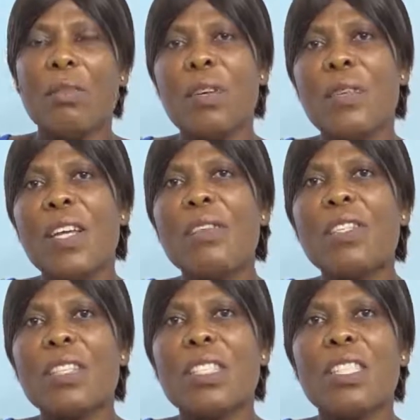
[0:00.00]
With the
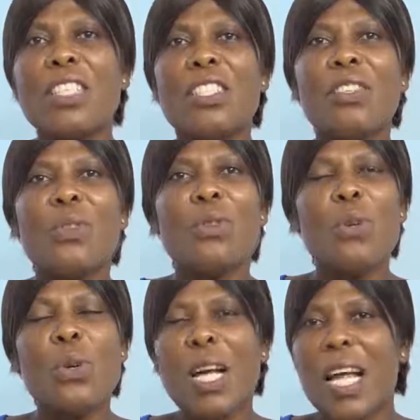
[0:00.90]
resuscitation, we
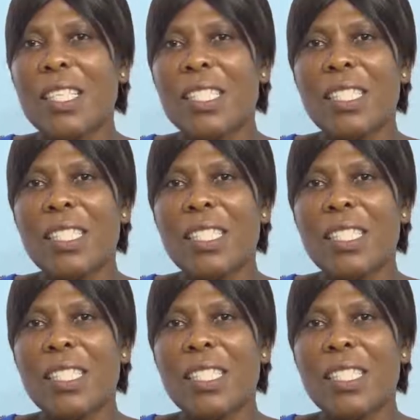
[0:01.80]
look at